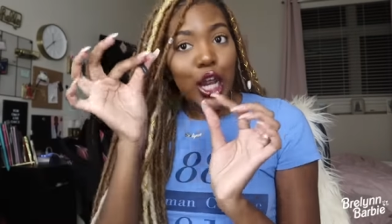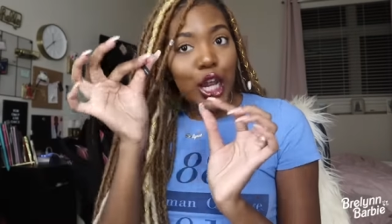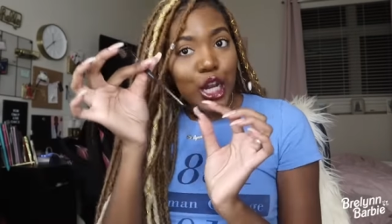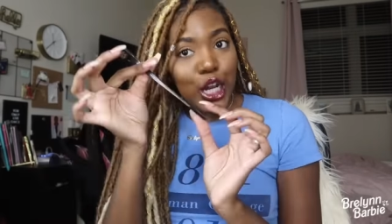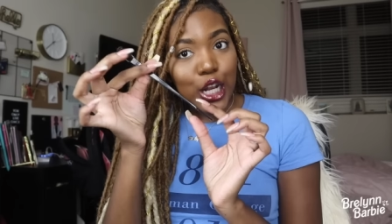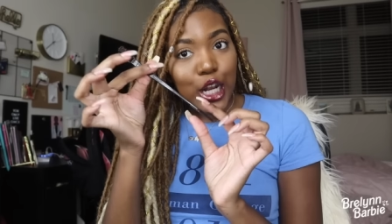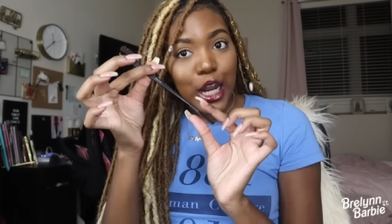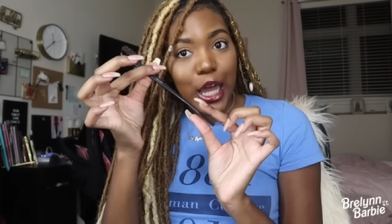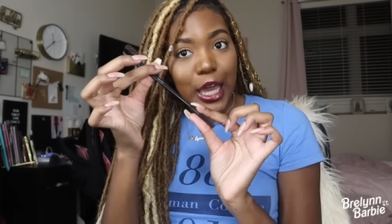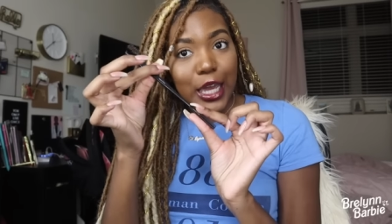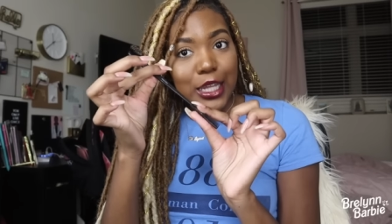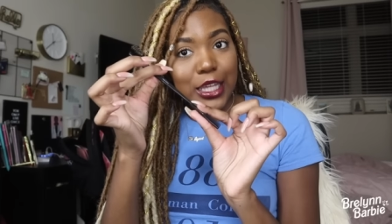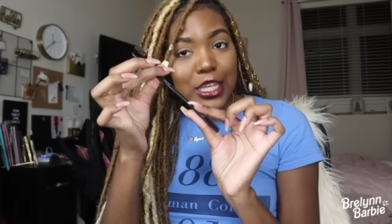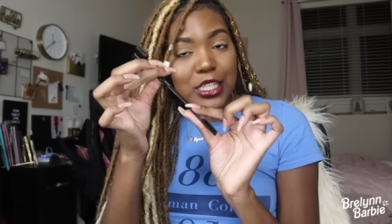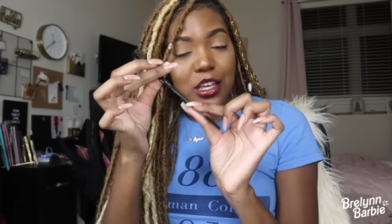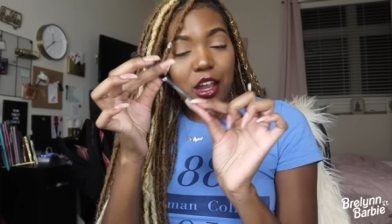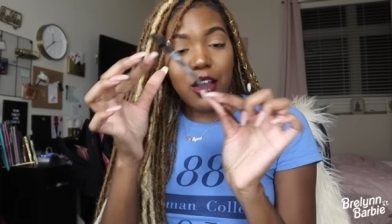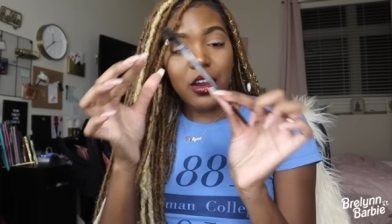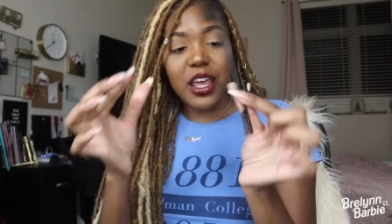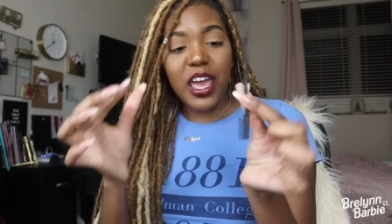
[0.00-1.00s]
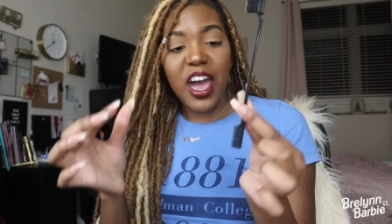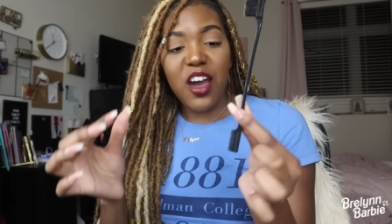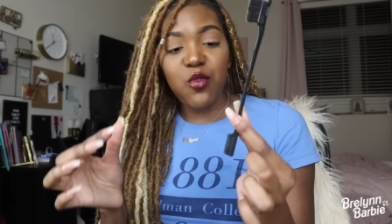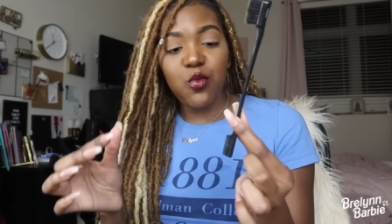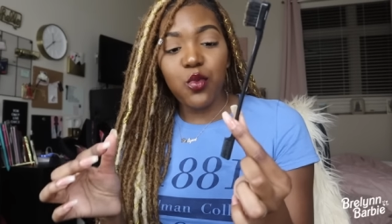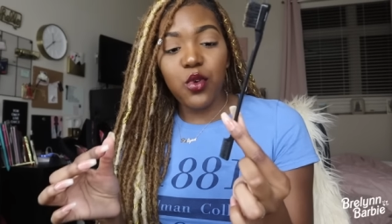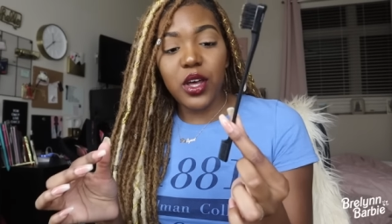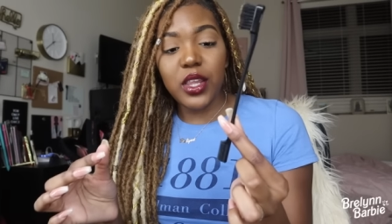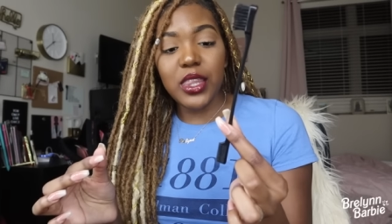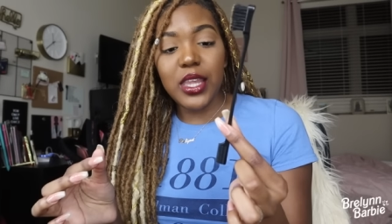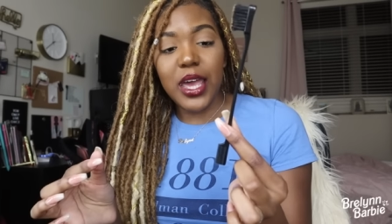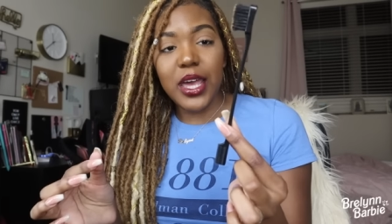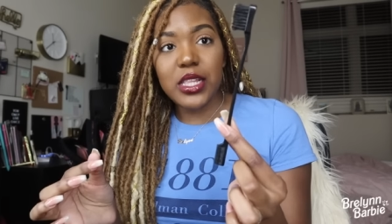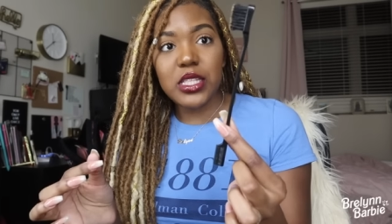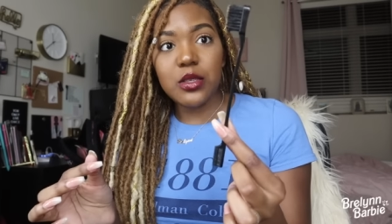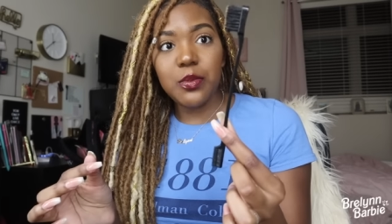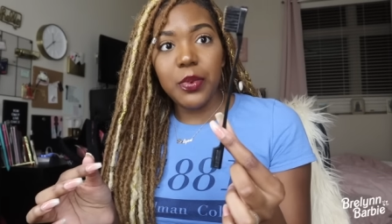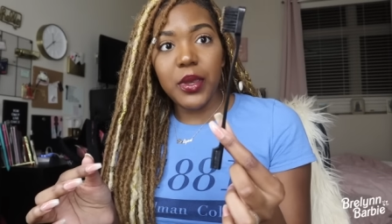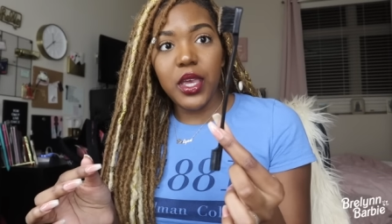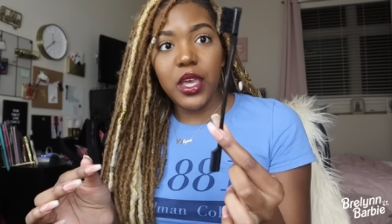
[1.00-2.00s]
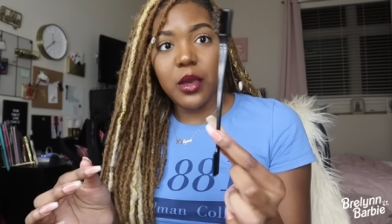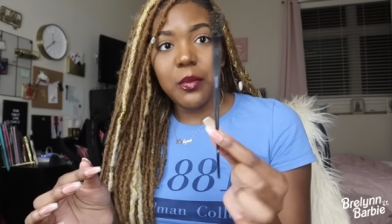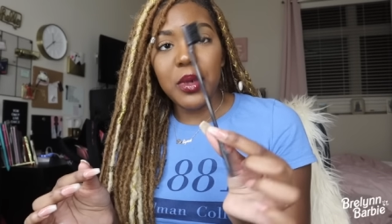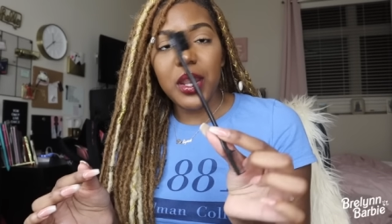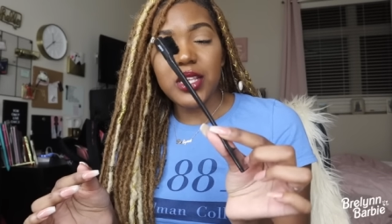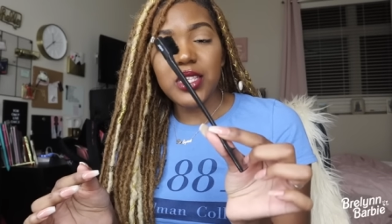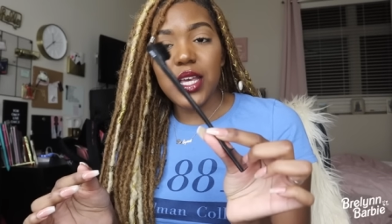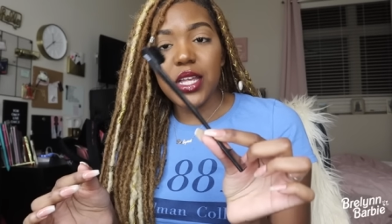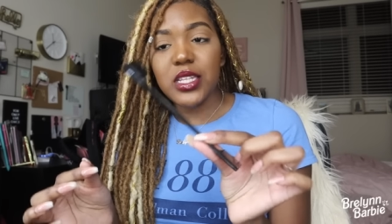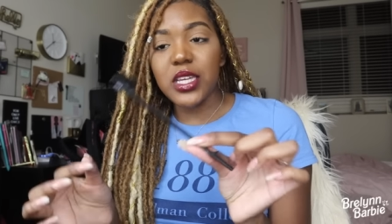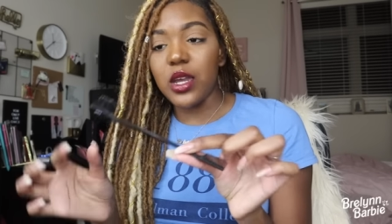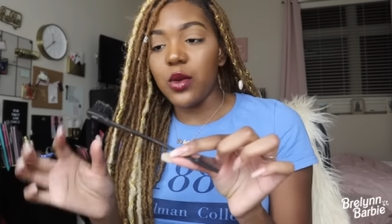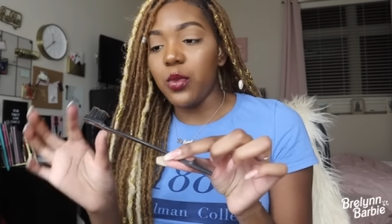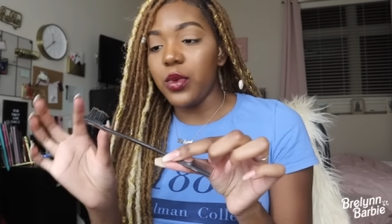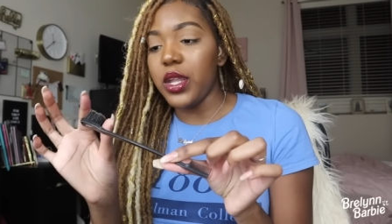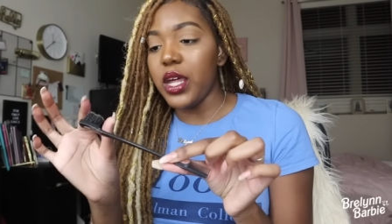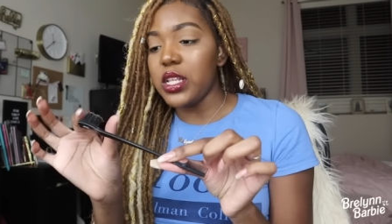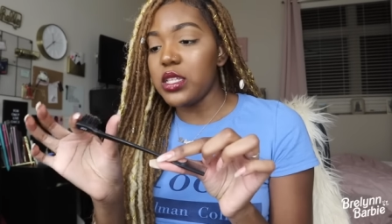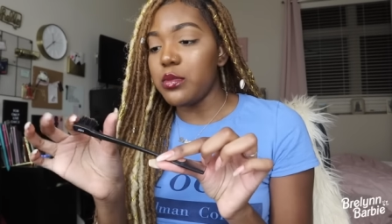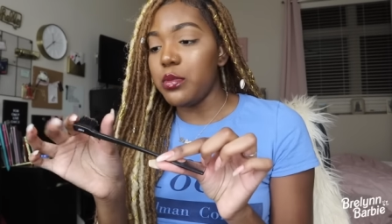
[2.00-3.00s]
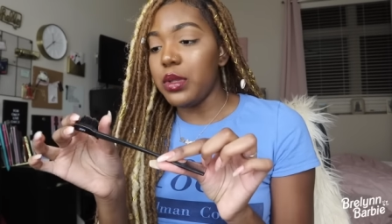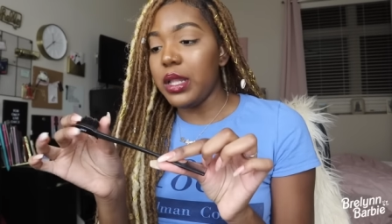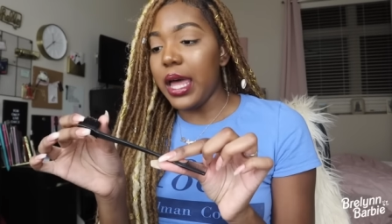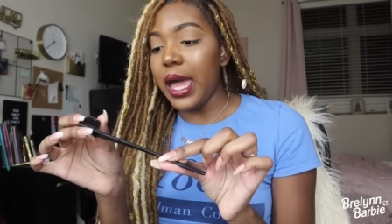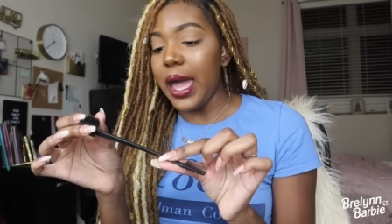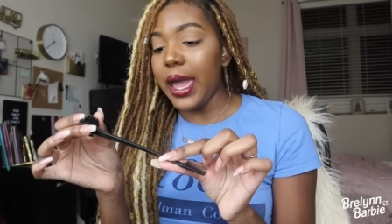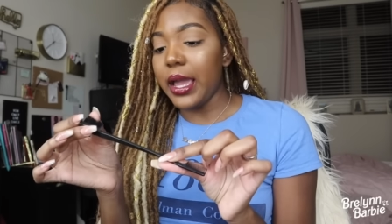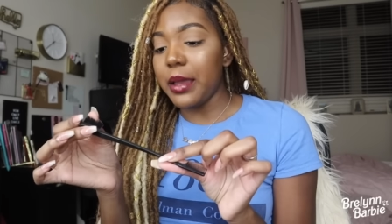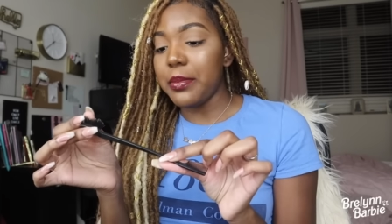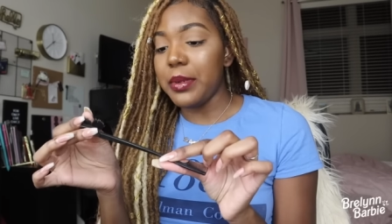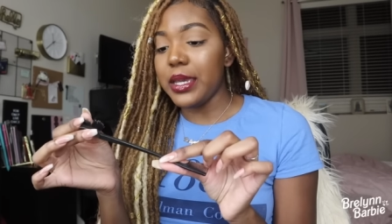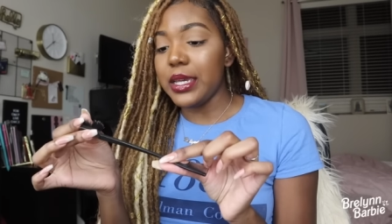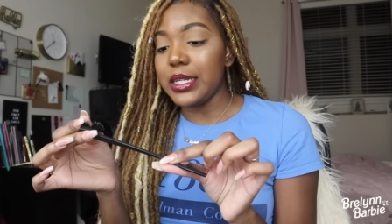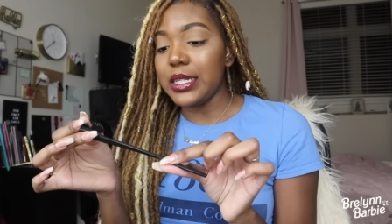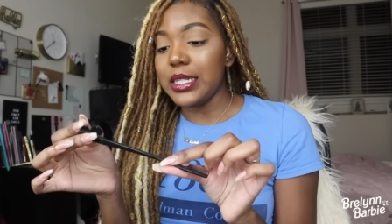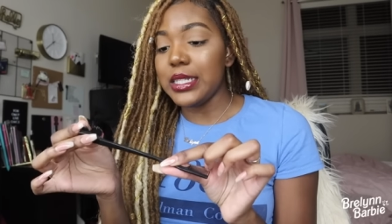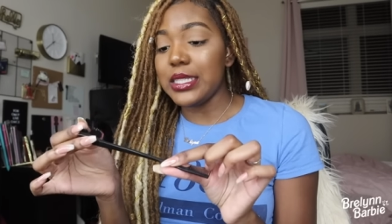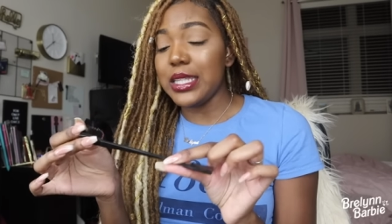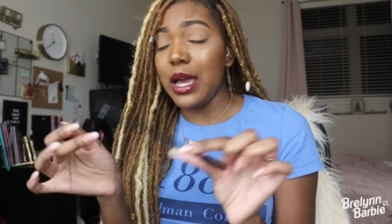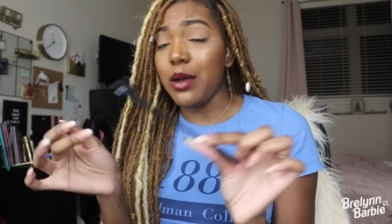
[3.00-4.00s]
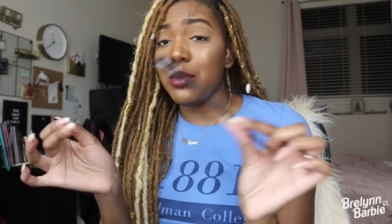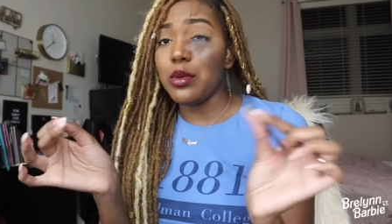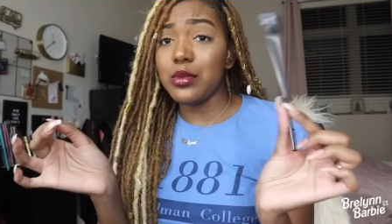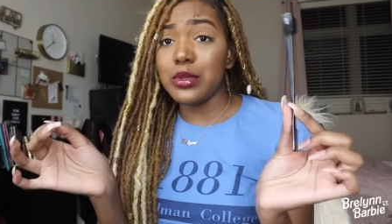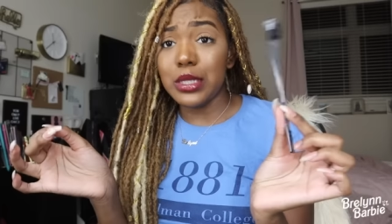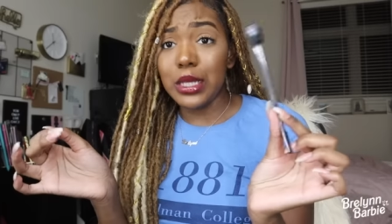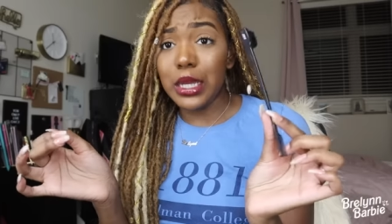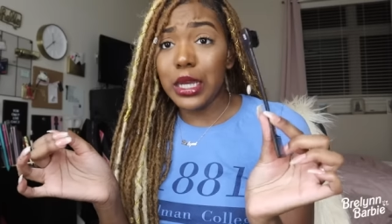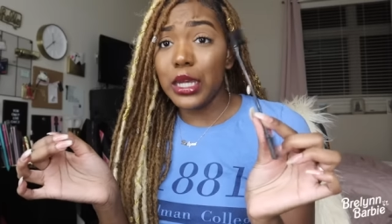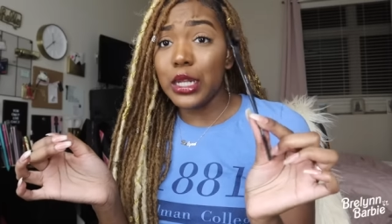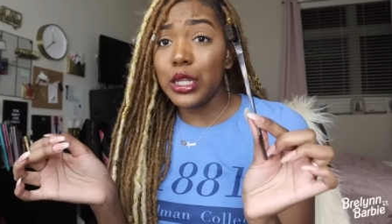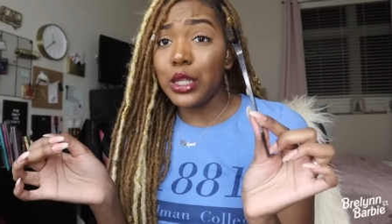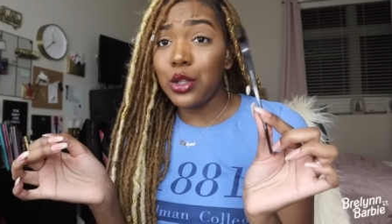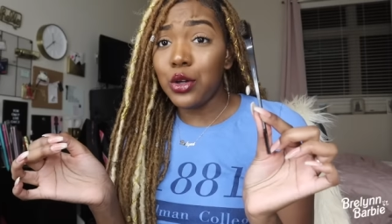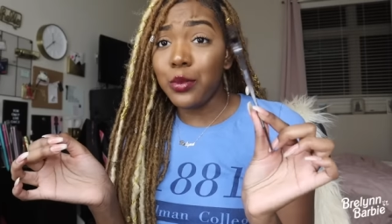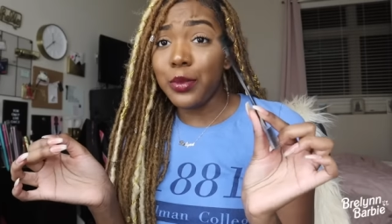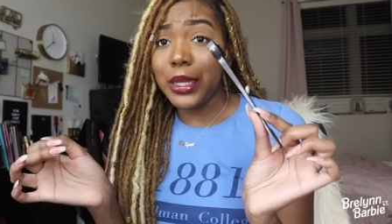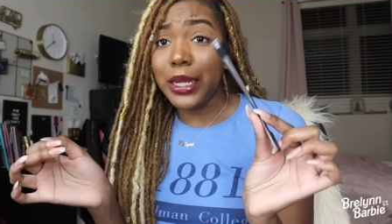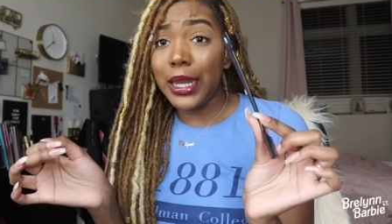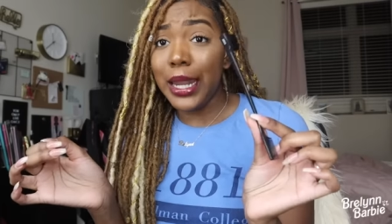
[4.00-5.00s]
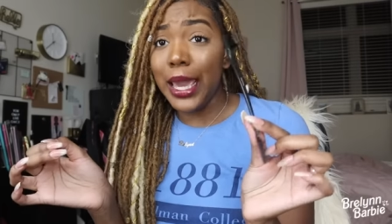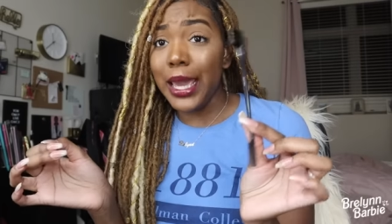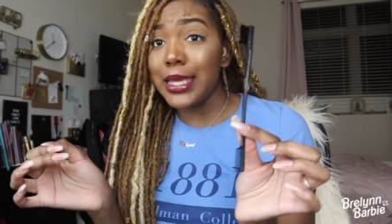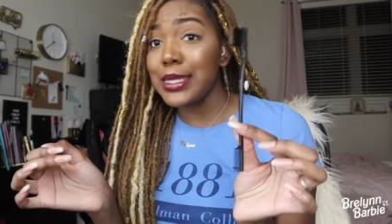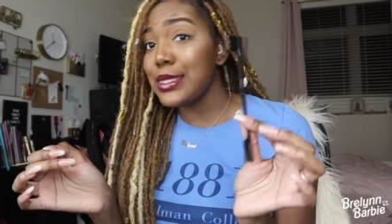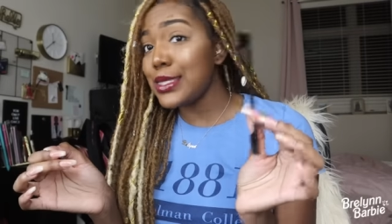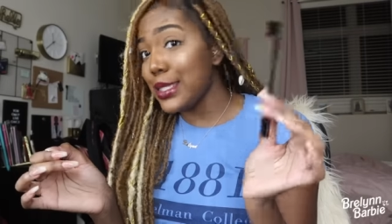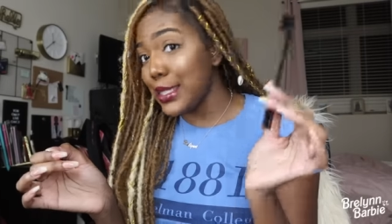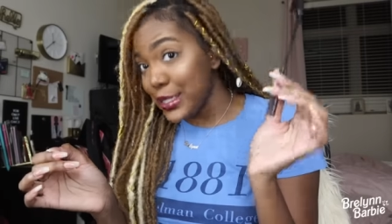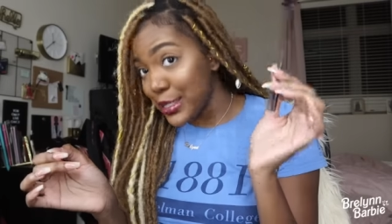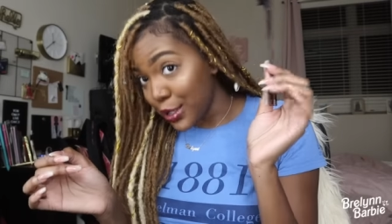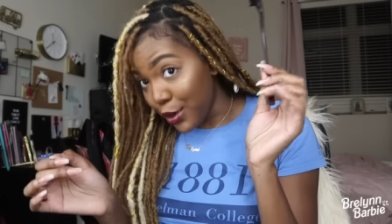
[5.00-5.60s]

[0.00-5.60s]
like this. I already have one that's pink, but I tried to get one that's black because that one was getting a little bit nasty.